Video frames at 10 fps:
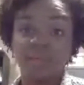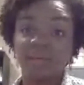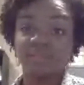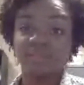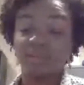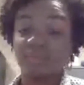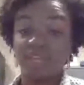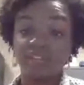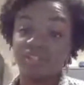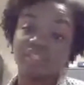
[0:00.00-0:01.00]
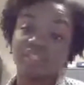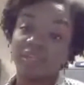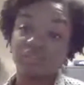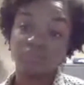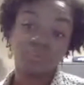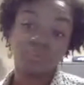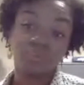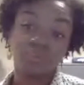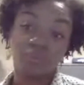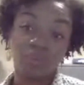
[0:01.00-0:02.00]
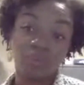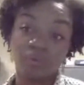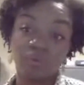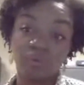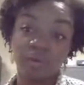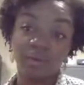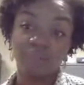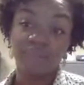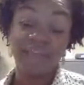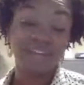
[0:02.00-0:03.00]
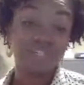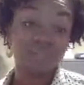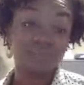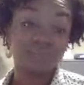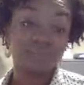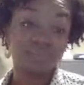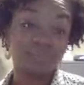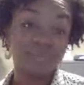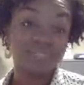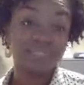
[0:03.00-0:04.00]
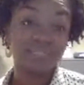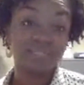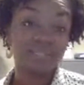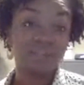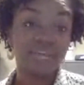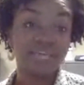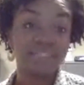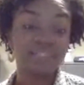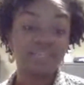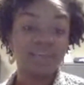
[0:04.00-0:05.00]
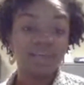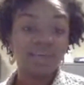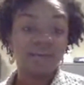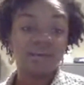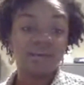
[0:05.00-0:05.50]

And the agency makes no formal action, basically, on their case.